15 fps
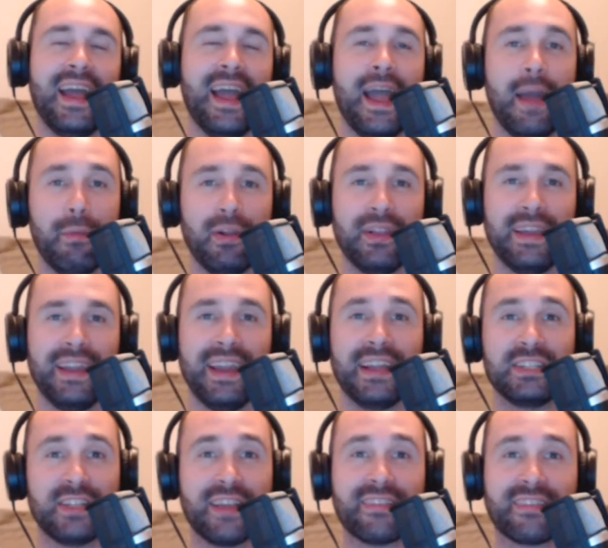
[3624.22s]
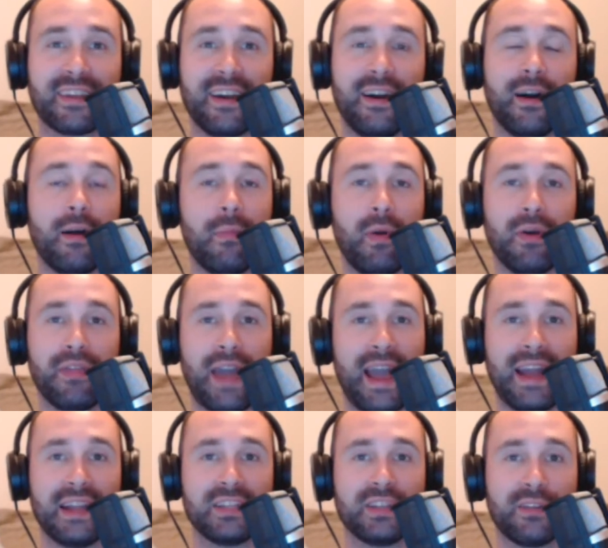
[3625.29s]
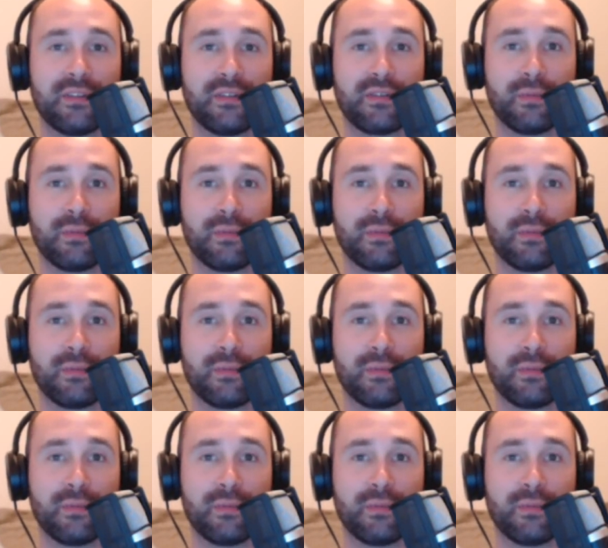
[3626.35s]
Emily and Jessica are both at each other's